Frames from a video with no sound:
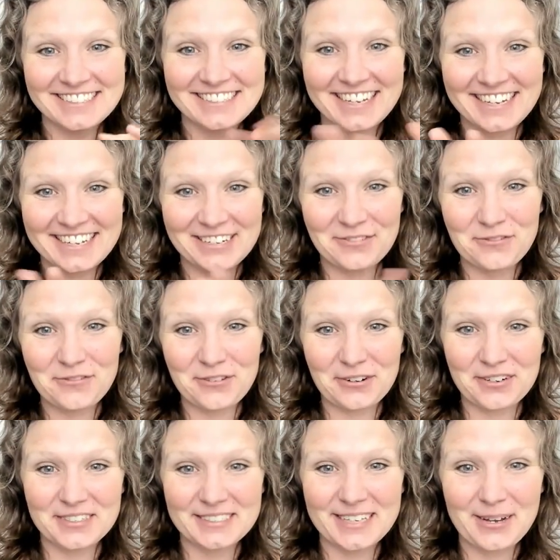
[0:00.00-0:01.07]
second
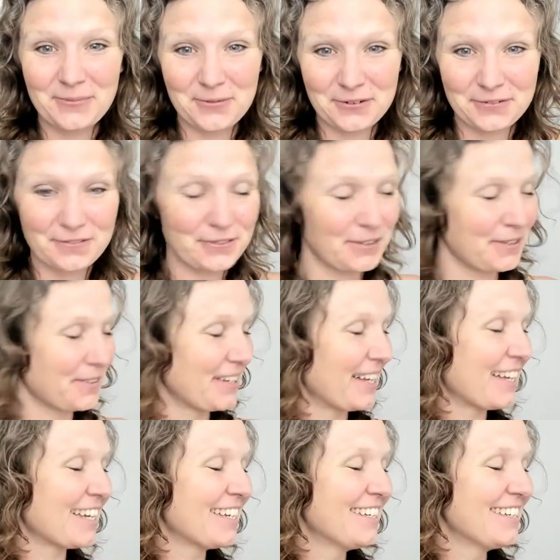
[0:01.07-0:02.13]
floor, this upper floor,
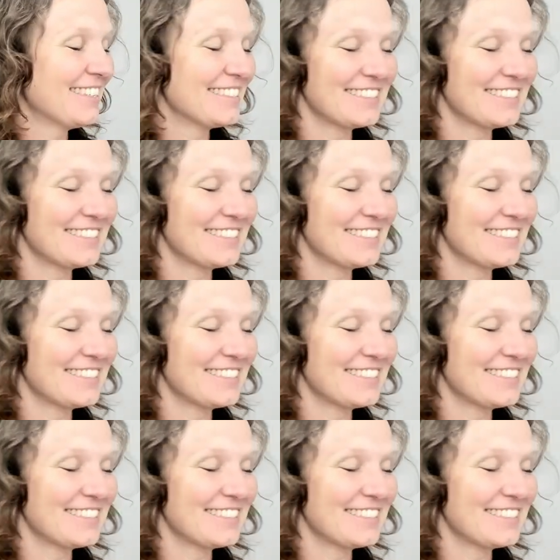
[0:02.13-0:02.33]
okay?